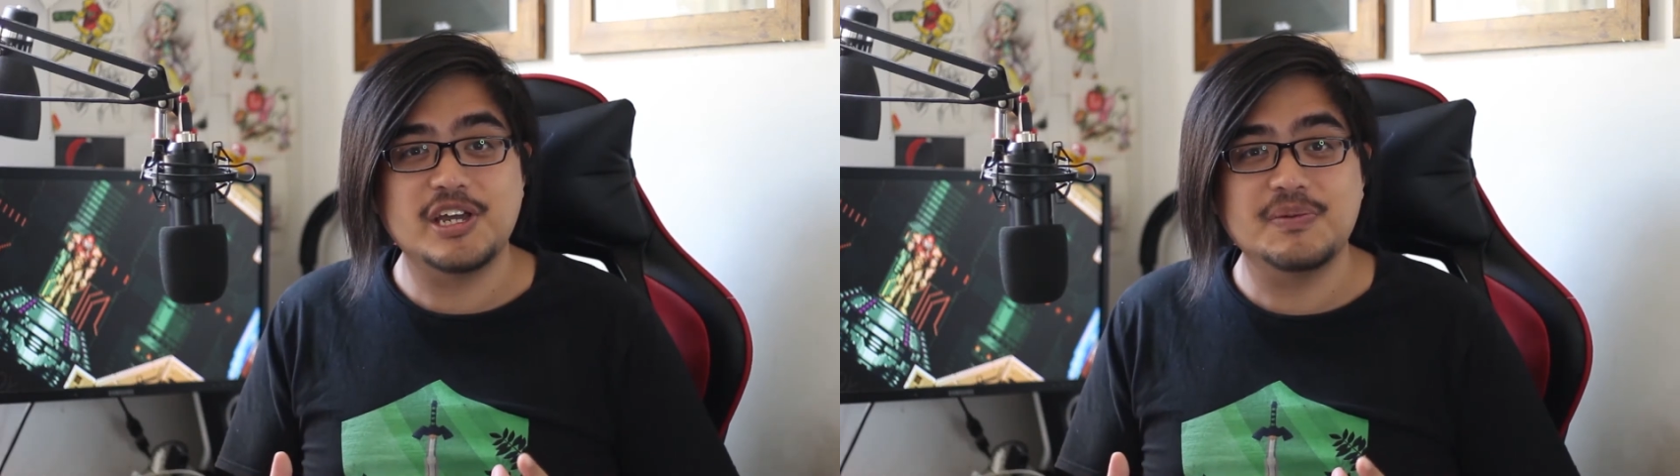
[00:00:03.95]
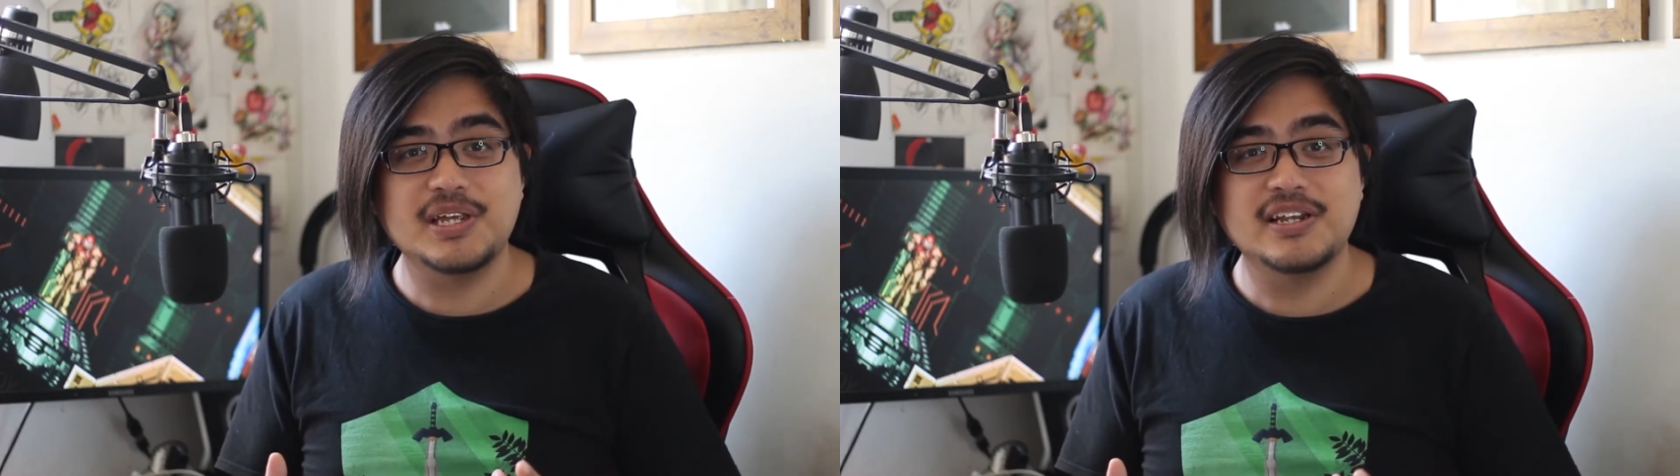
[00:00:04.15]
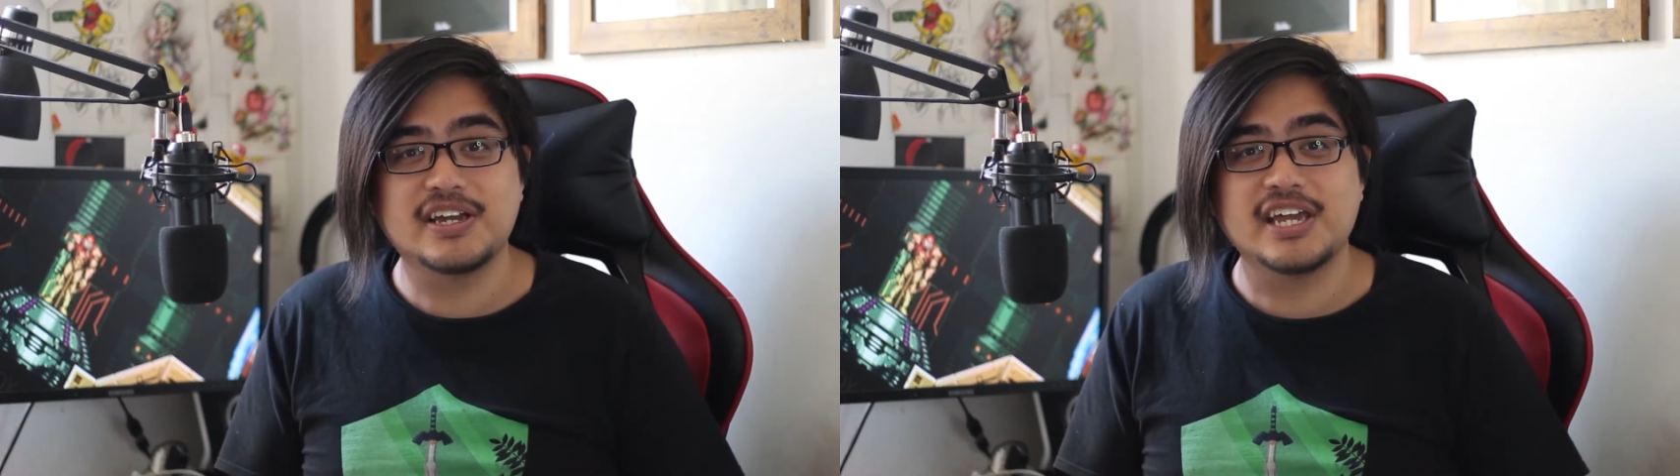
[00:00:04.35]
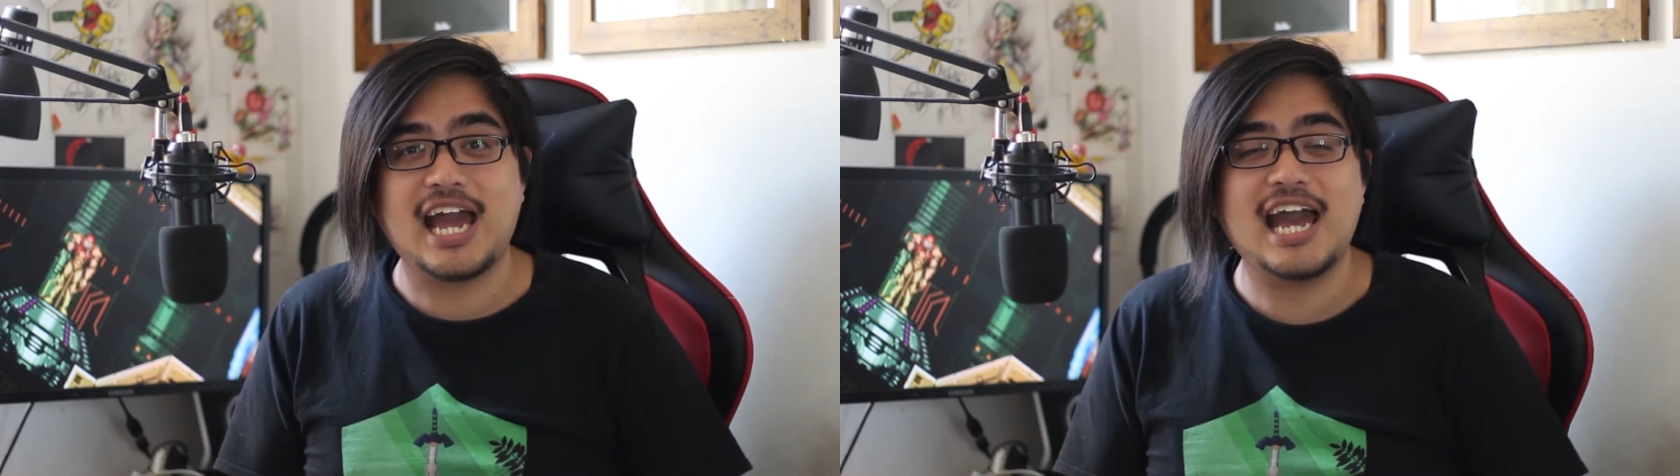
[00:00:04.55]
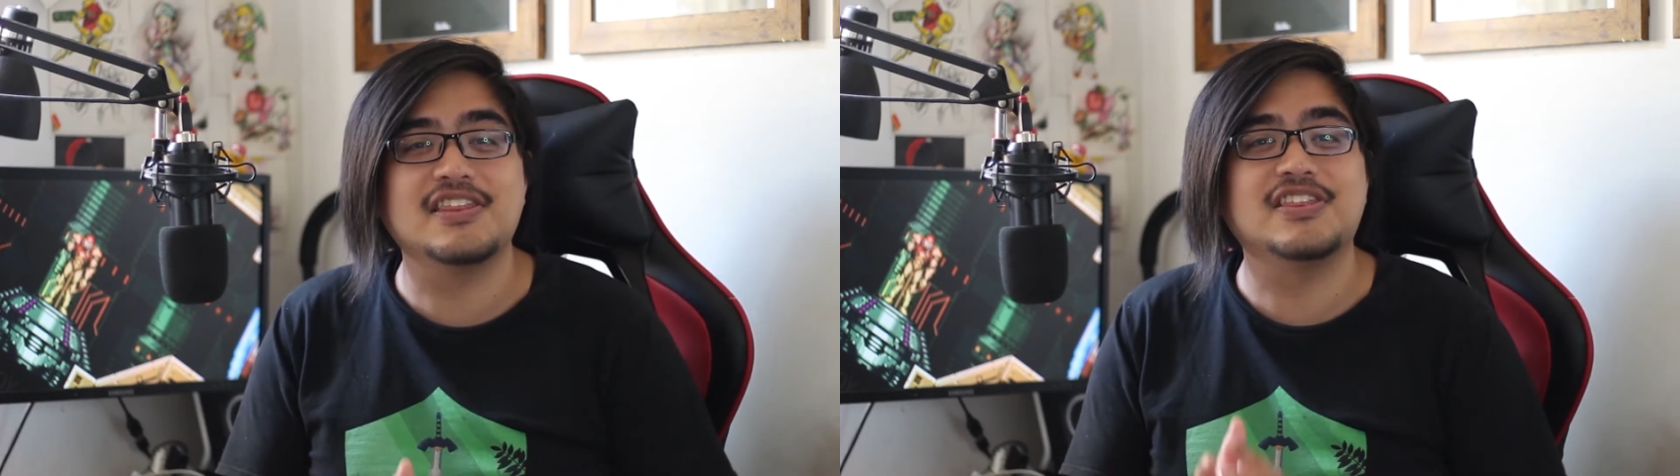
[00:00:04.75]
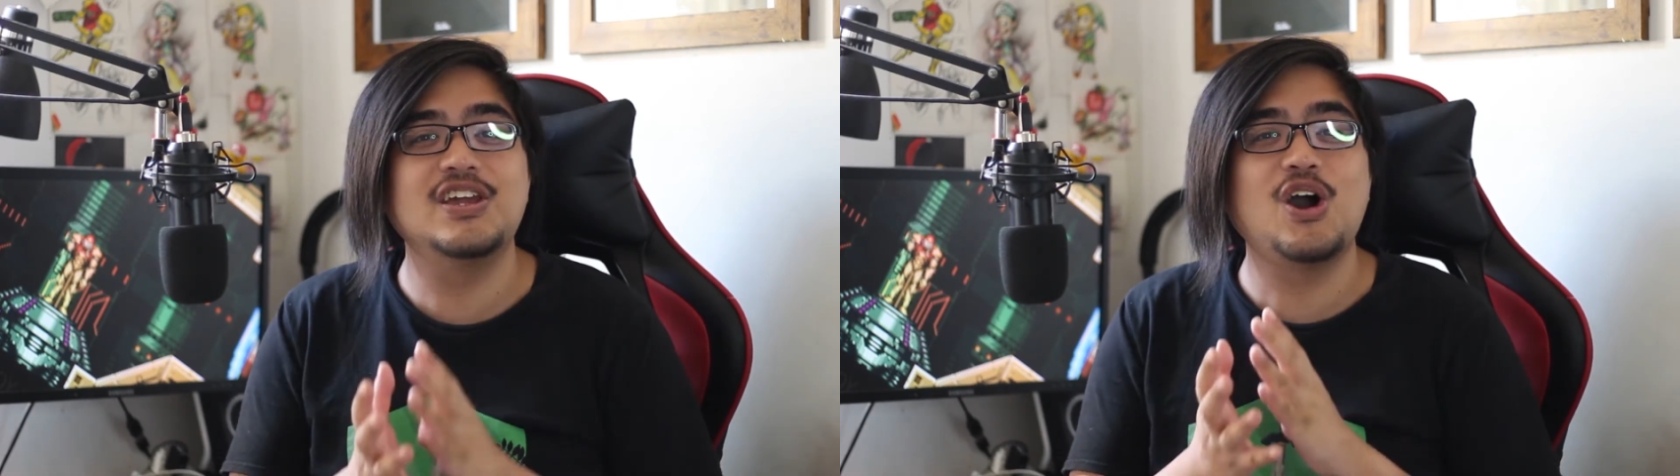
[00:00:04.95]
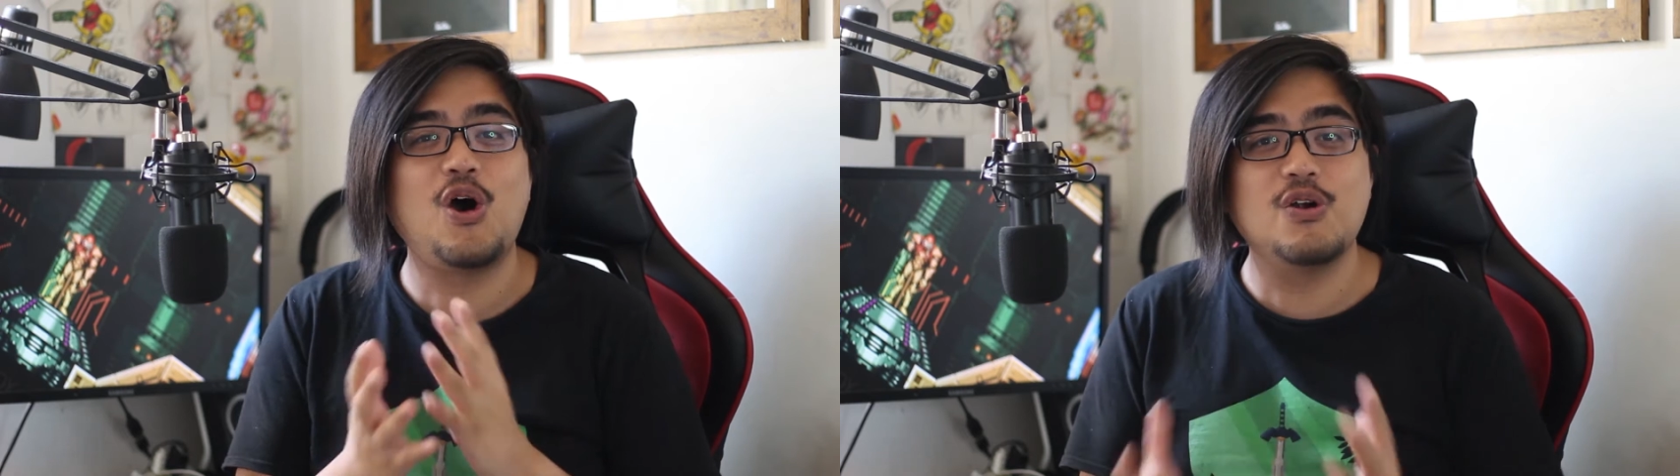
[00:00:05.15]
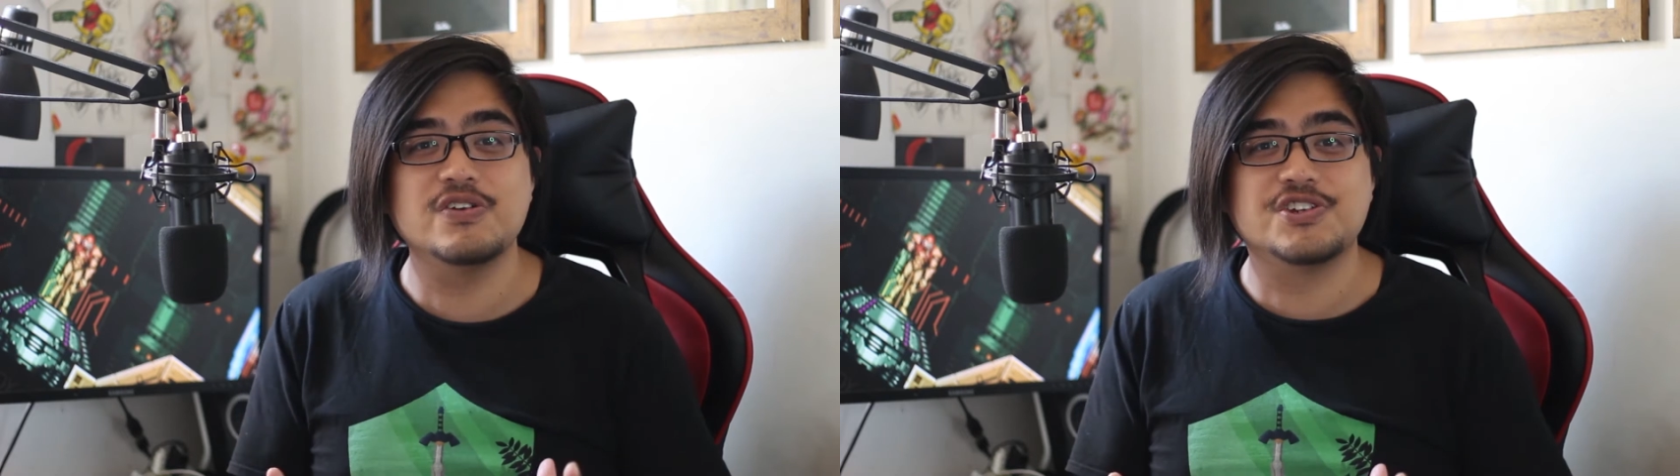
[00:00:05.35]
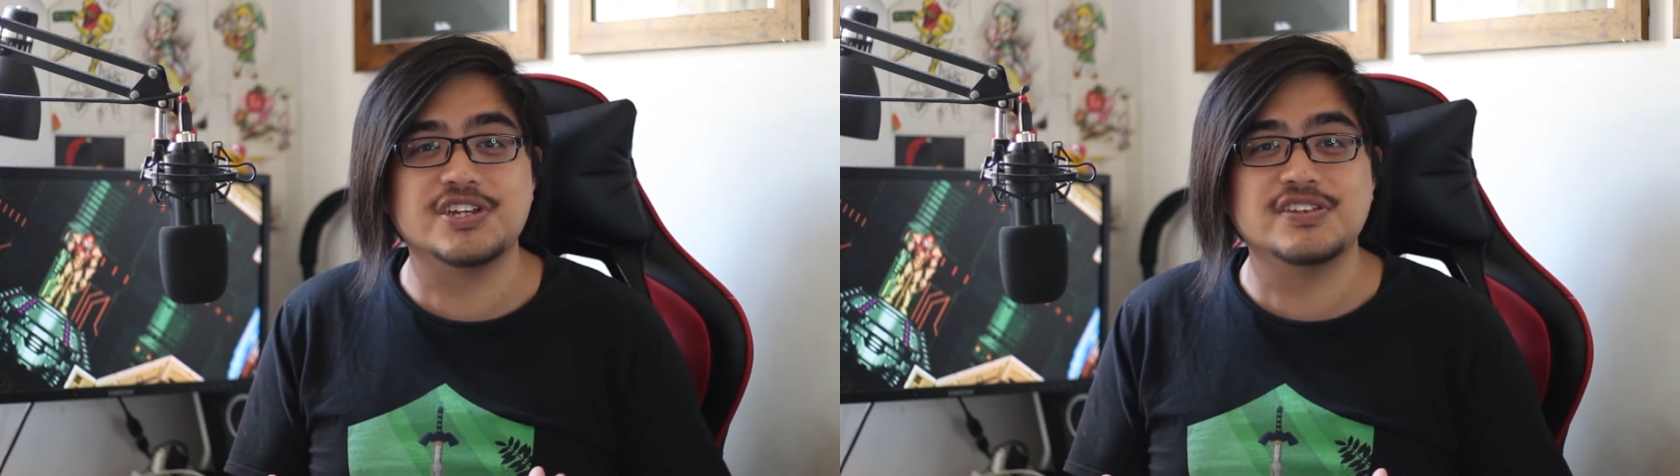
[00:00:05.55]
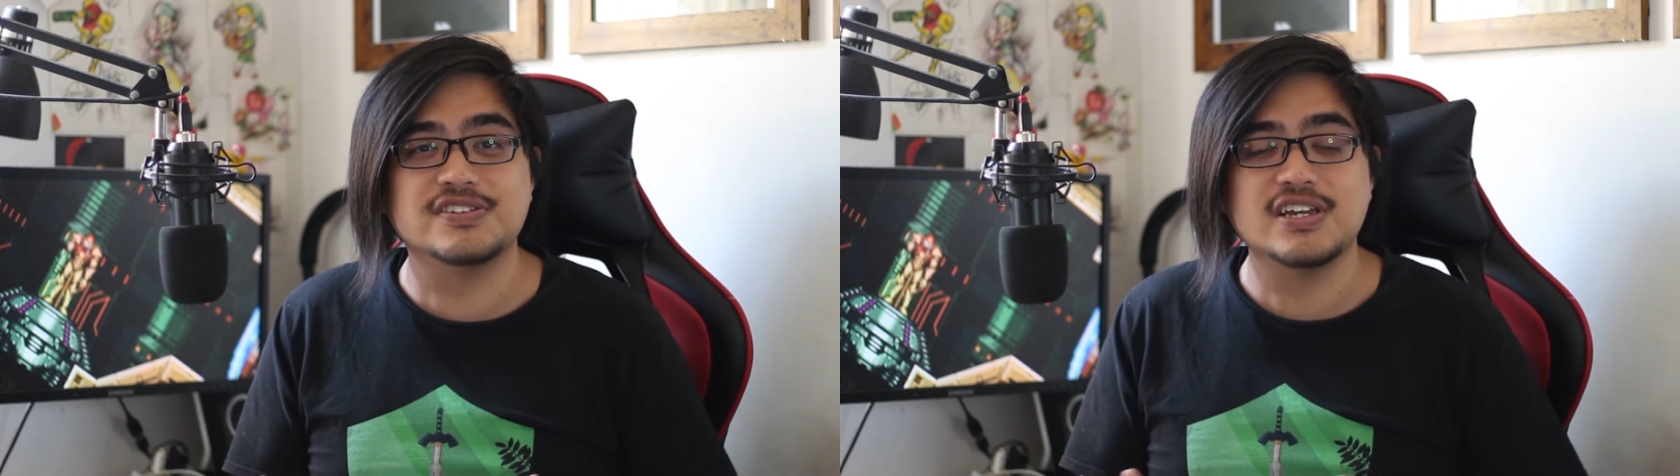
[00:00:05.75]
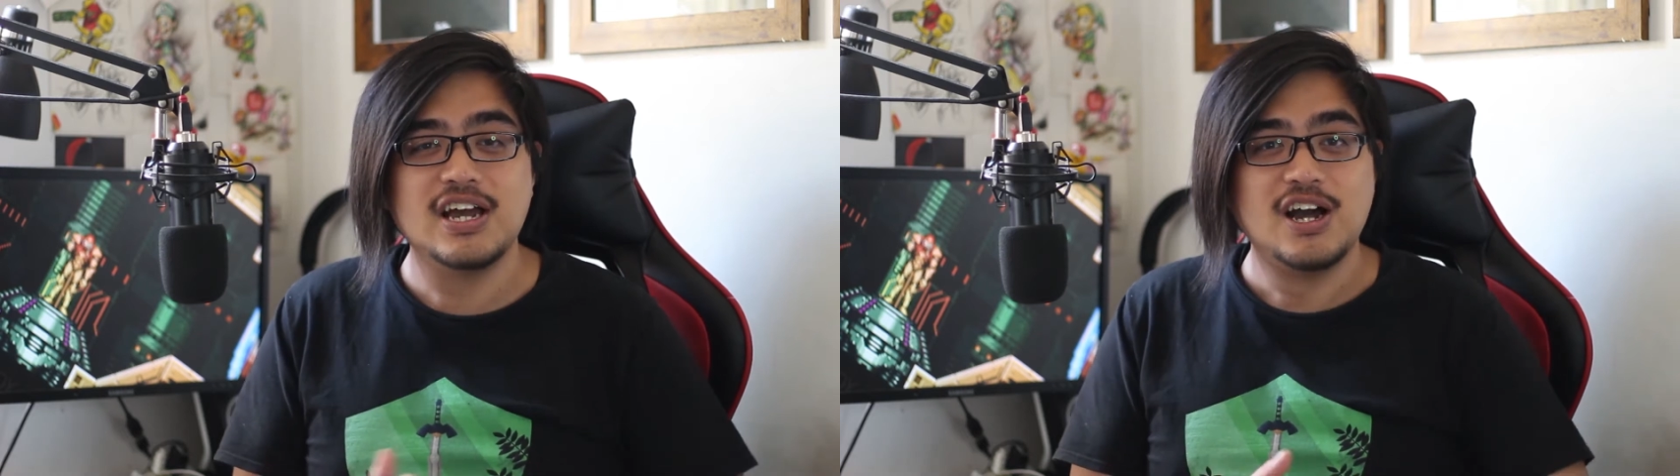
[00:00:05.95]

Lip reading: to be looking at the origins